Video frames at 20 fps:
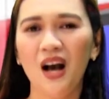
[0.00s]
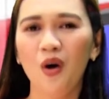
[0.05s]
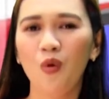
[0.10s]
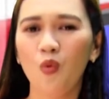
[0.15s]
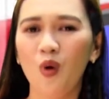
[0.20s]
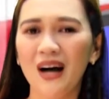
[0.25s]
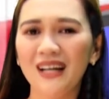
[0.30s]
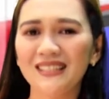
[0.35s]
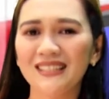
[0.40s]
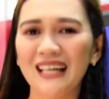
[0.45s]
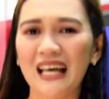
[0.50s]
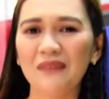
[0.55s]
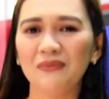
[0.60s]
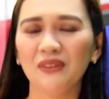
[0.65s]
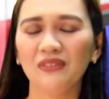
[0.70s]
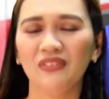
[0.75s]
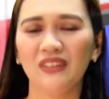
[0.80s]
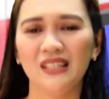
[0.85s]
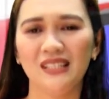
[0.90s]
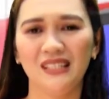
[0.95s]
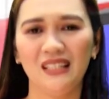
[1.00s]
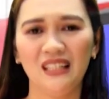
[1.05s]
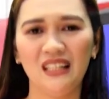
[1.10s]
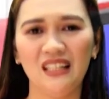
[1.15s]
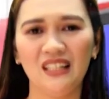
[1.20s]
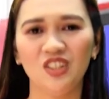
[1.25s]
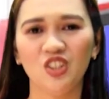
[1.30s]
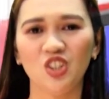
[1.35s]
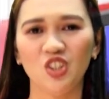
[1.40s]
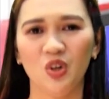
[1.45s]
What type of
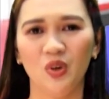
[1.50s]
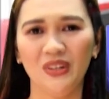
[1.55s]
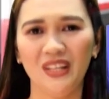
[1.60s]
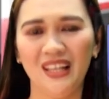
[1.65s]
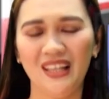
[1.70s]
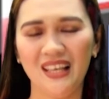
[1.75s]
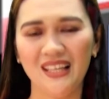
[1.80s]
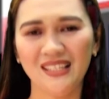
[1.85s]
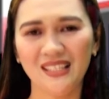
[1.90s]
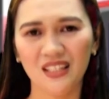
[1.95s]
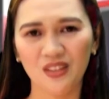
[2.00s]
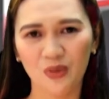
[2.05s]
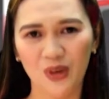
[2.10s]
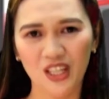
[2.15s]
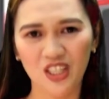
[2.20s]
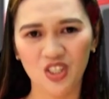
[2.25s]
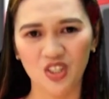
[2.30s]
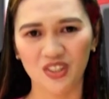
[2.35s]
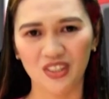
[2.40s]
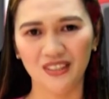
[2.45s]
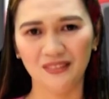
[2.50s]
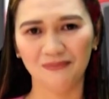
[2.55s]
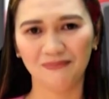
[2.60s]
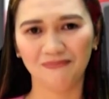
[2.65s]
listening is shown in this situation?